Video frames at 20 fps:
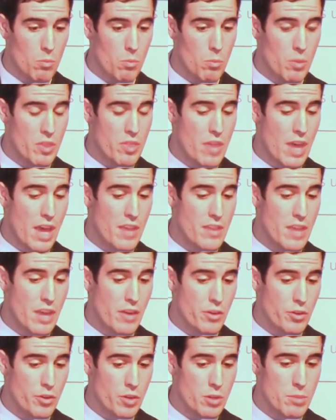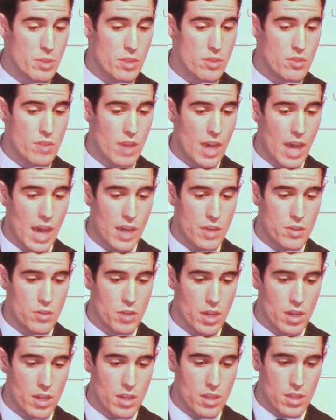with their agreements and
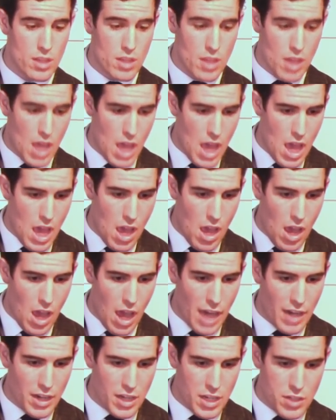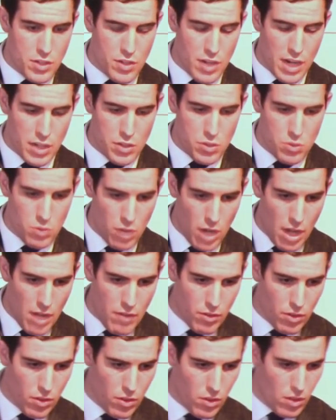at an international
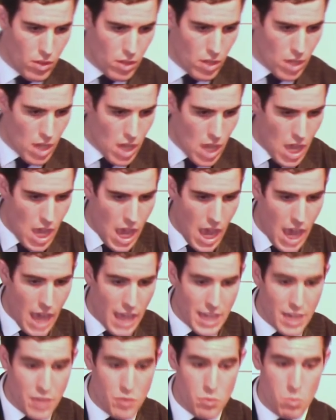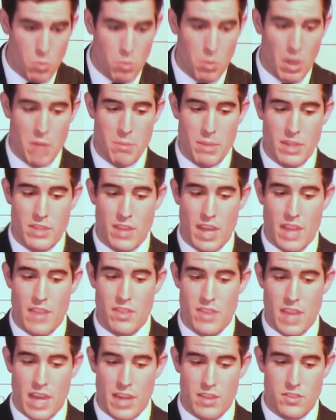level. It is widely
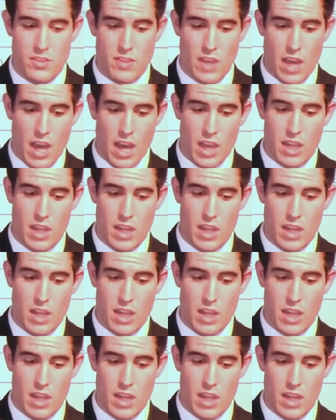maintained that